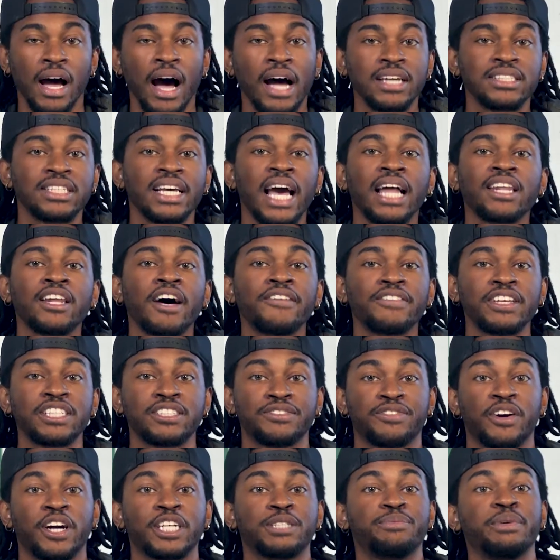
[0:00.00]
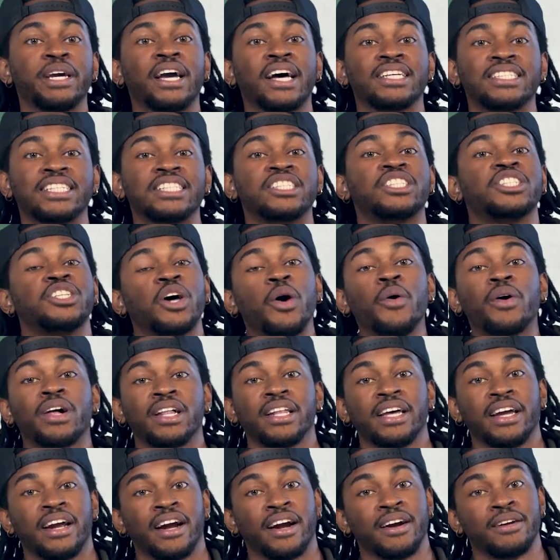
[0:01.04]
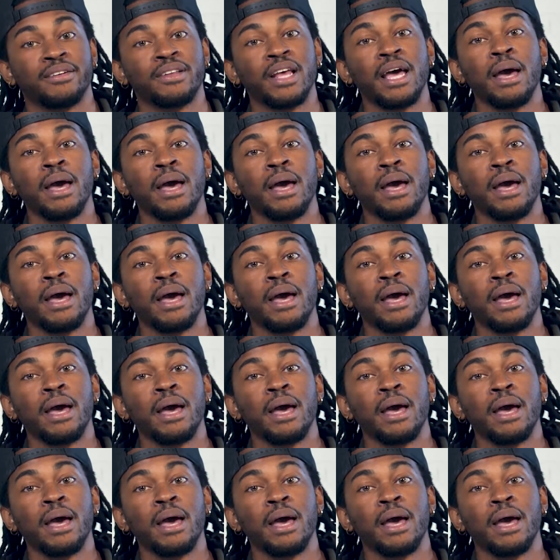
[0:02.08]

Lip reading: See, I love this verse because it's so clear.